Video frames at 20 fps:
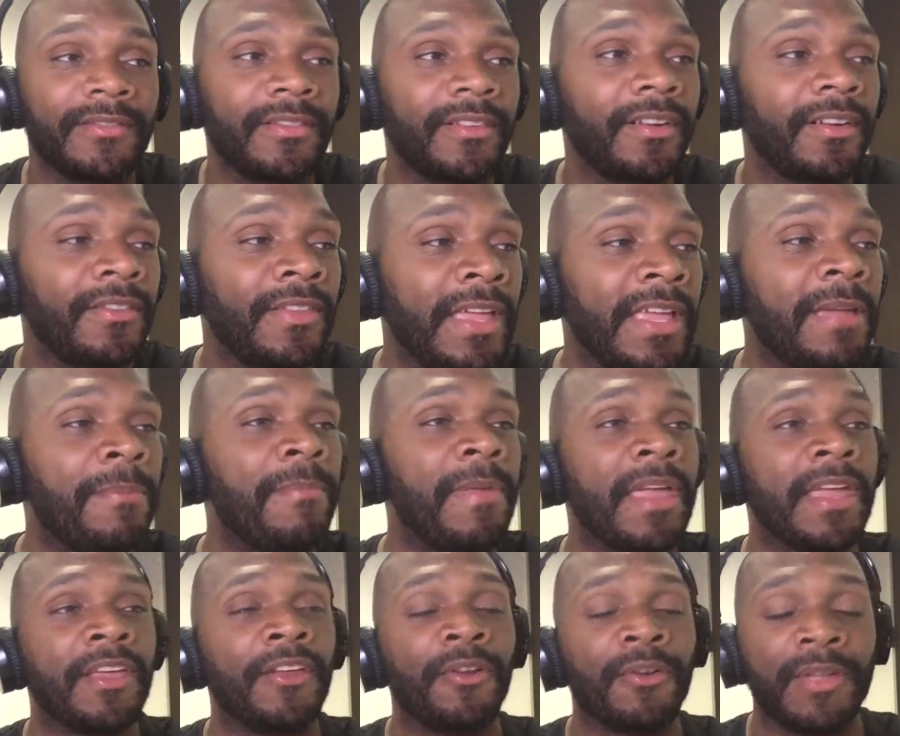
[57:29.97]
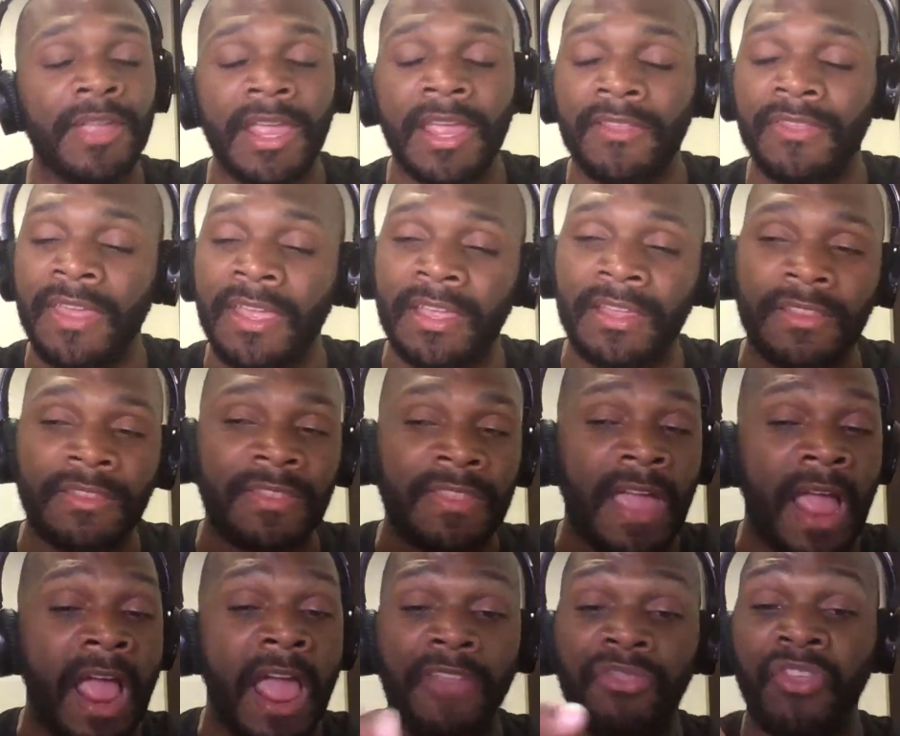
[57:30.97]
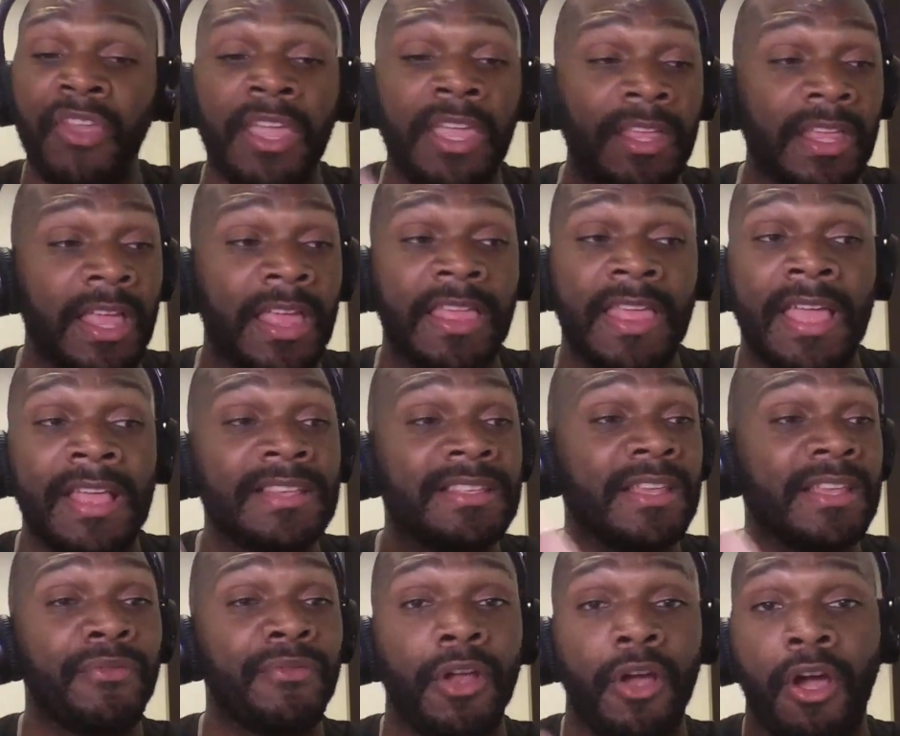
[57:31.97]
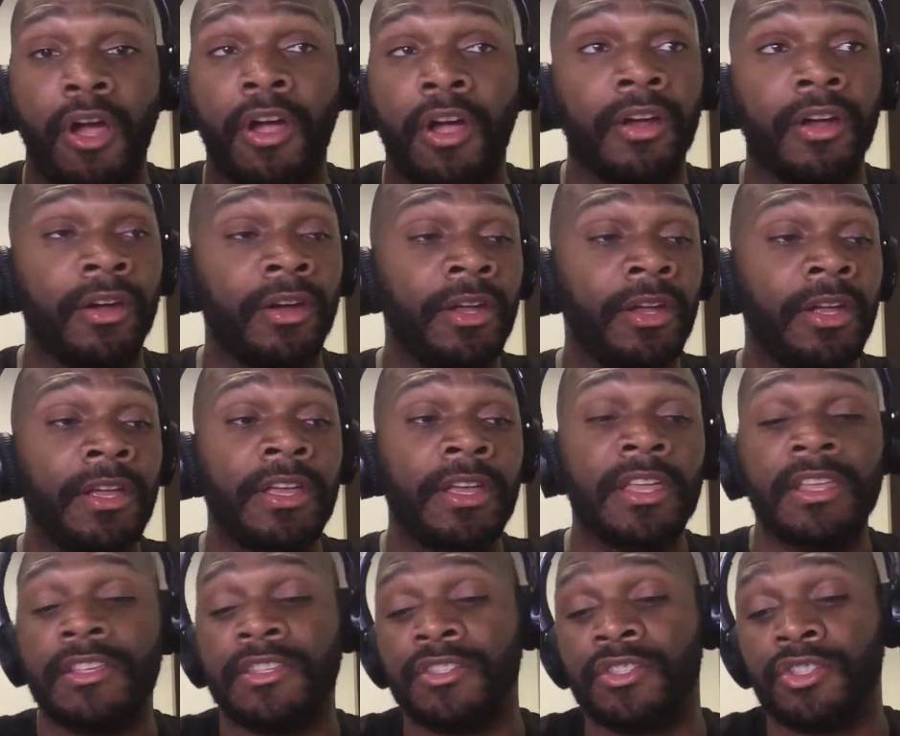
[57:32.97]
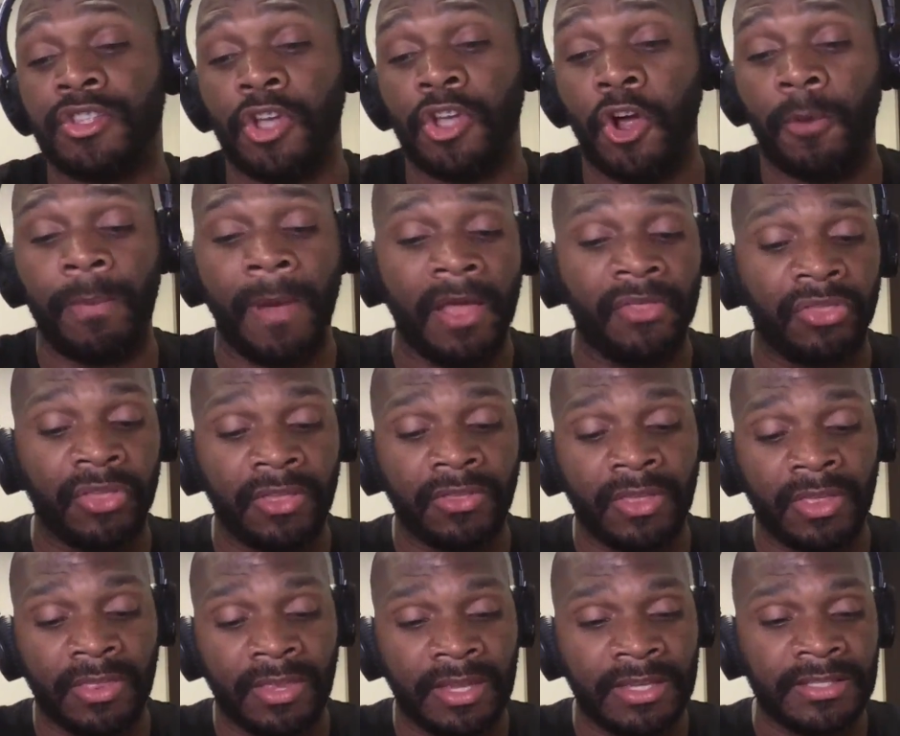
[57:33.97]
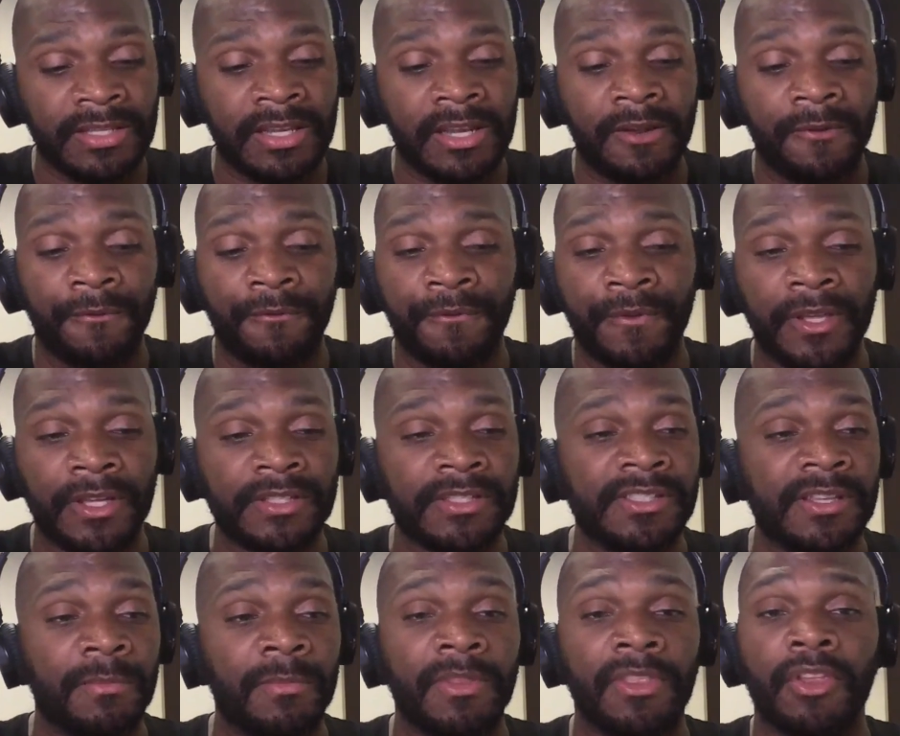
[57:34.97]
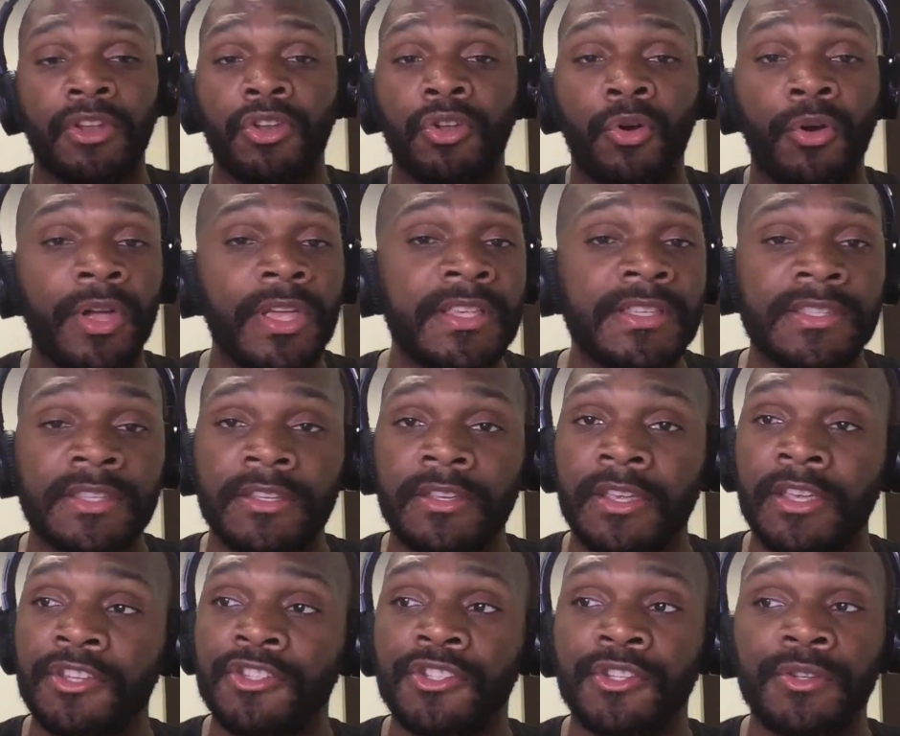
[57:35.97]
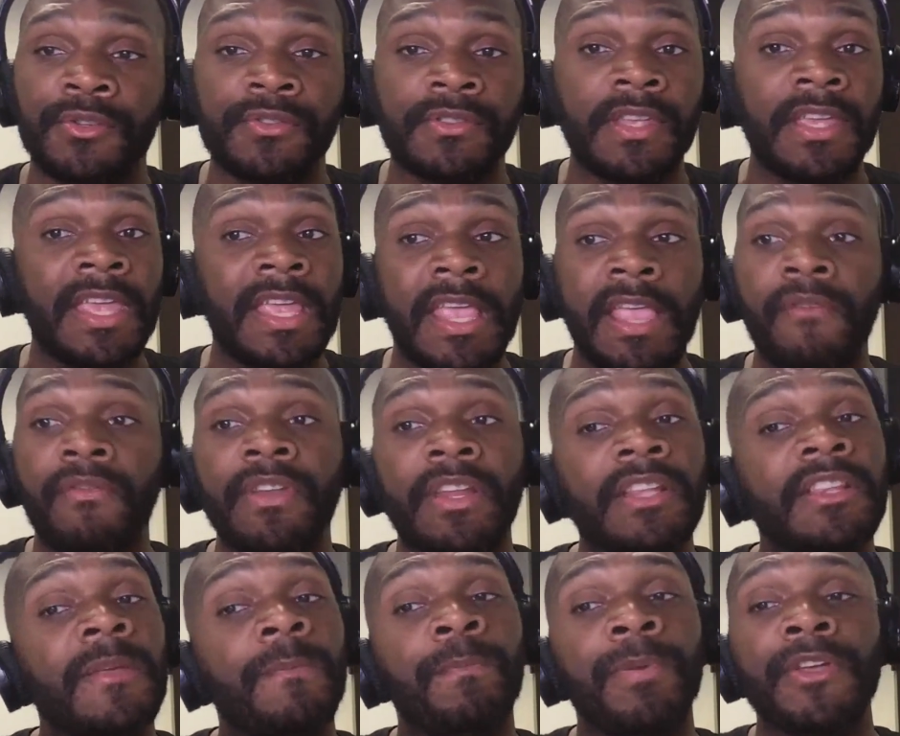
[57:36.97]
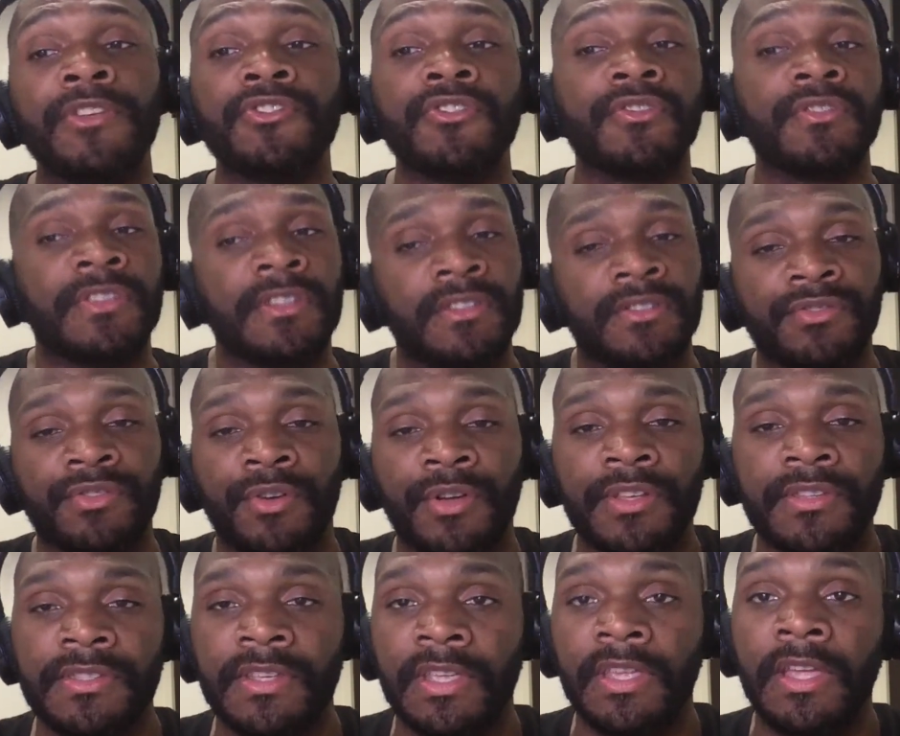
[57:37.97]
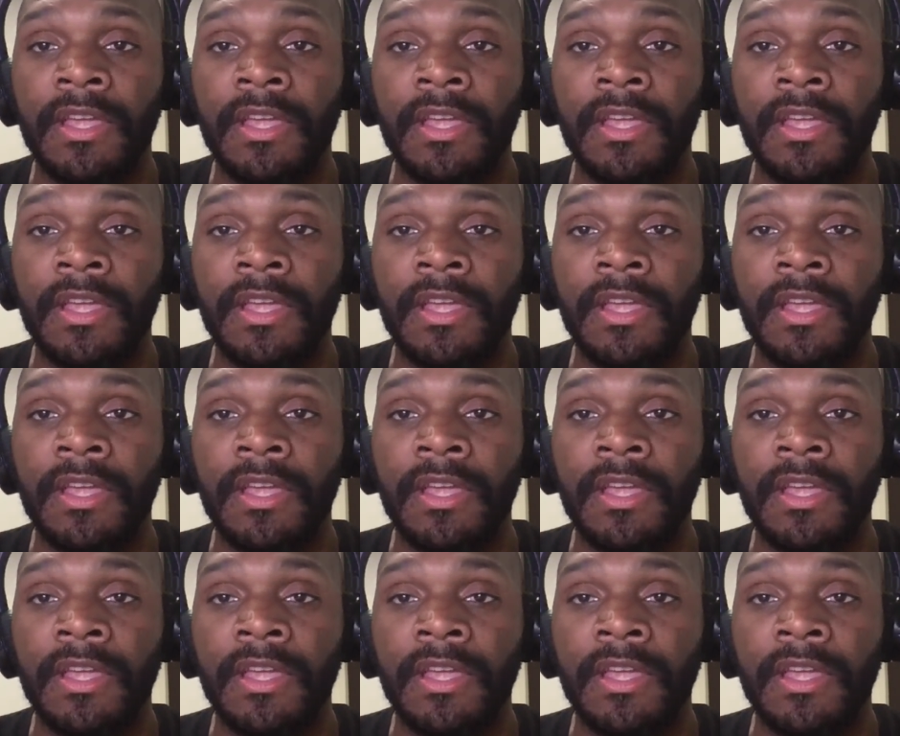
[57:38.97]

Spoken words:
They can make it okay. I think A7R is dope. I think that they just need to fix some of the noise issues. Even in the pictures, it's noisy.